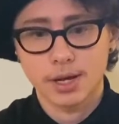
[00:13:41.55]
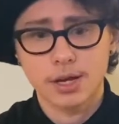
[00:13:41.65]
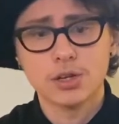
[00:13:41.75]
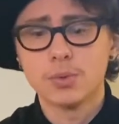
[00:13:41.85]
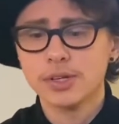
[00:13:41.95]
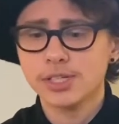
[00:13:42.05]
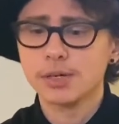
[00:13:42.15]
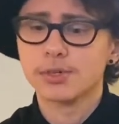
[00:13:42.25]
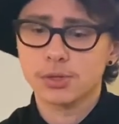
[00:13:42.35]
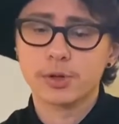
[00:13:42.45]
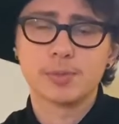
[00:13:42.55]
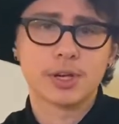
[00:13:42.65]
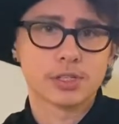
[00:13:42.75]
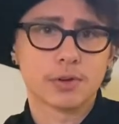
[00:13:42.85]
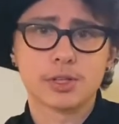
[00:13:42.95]
And you will see results
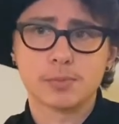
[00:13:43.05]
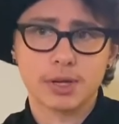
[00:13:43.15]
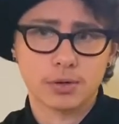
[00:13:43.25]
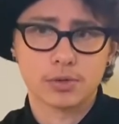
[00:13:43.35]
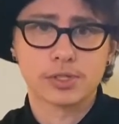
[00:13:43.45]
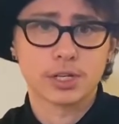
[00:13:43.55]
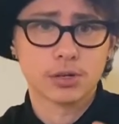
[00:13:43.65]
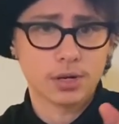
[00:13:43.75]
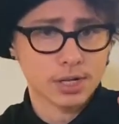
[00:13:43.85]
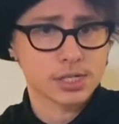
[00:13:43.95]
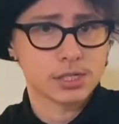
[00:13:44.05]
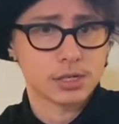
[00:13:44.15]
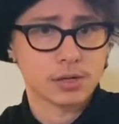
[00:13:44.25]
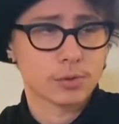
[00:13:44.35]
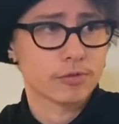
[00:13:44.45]
because of all these pentacles. Like, you're going to
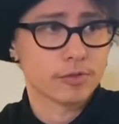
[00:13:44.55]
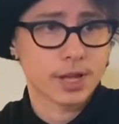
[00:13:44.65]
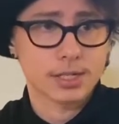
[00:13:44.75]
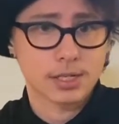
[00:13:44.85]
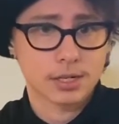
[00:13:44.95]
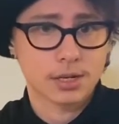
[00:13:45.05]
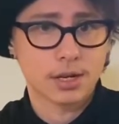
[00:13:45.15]
see reflected